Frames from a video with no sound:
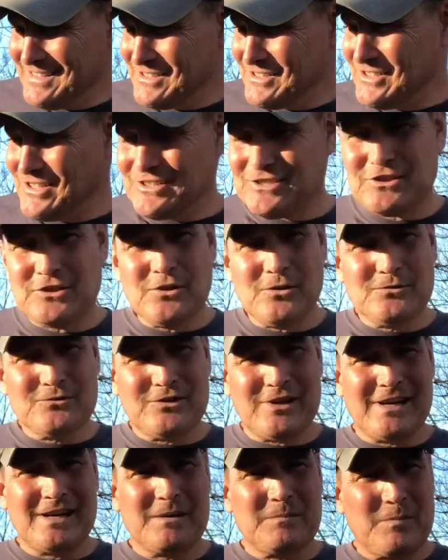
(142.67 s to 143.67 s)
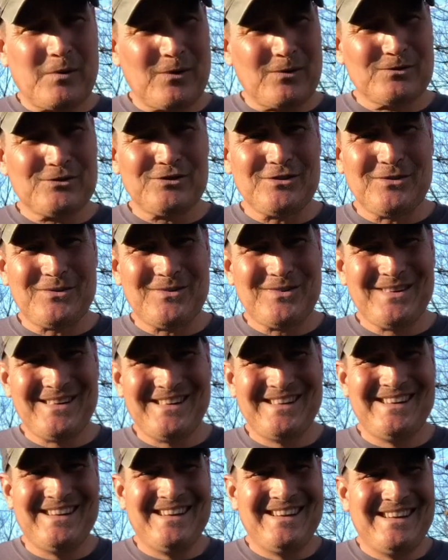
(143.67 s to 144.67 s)
is just don't take it personal.
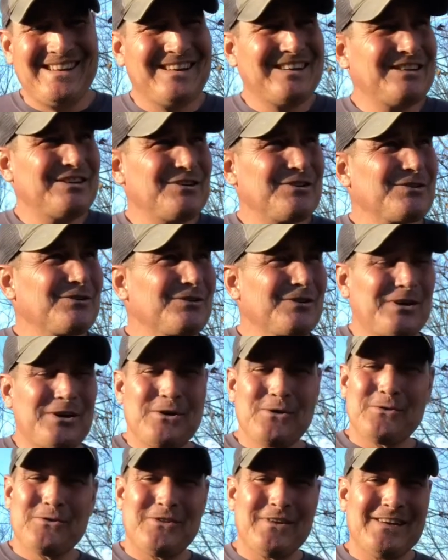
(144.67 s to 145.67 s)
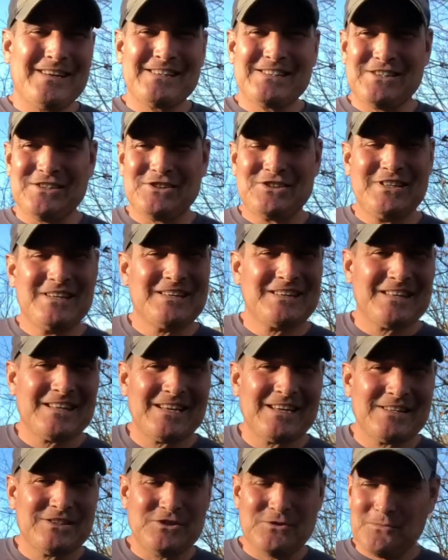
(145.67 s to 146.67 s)
You're going to hear things and see
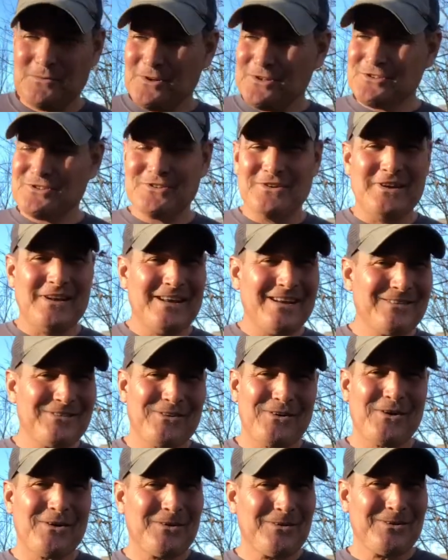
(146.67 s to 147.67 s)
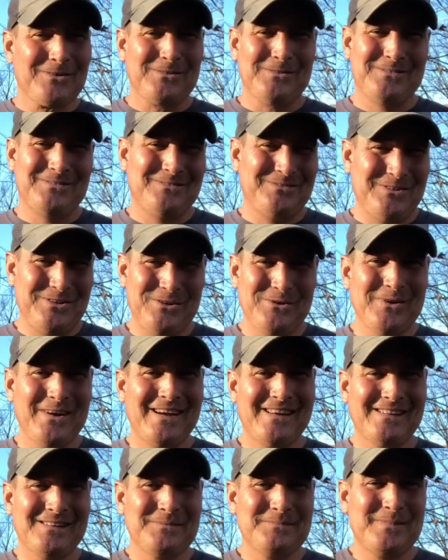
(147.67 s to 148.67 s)
things you wish you'd have never heard when you're
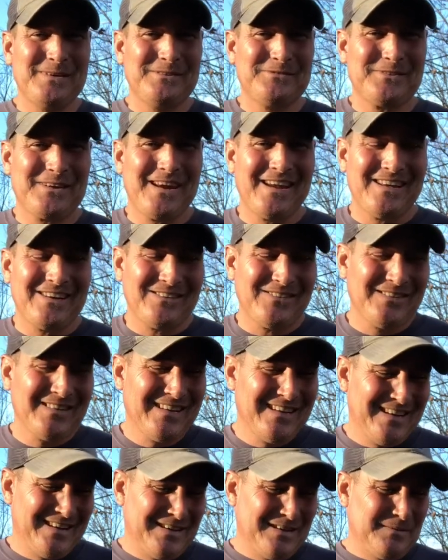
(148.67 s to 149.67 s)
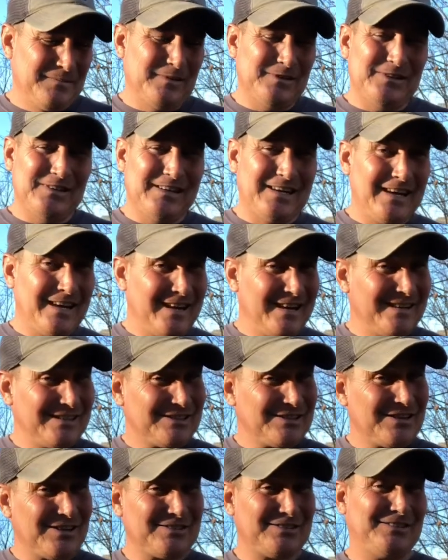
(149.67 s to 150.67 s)
handling beef cattle. But the key
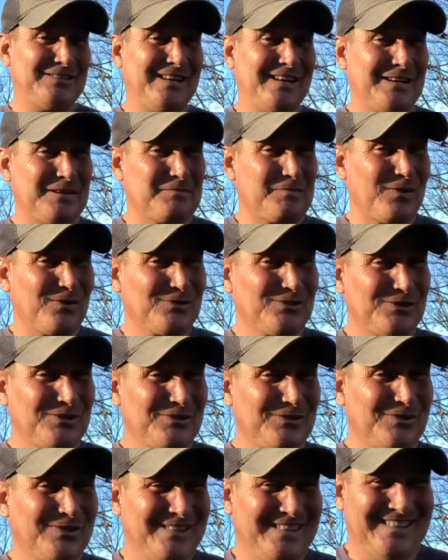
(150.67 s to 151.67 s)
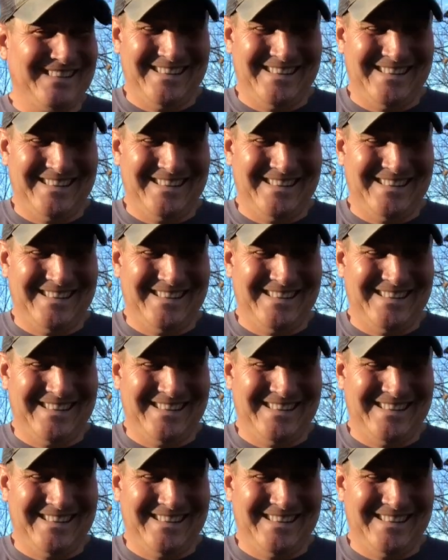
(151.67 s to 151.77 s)
is not to take it personal,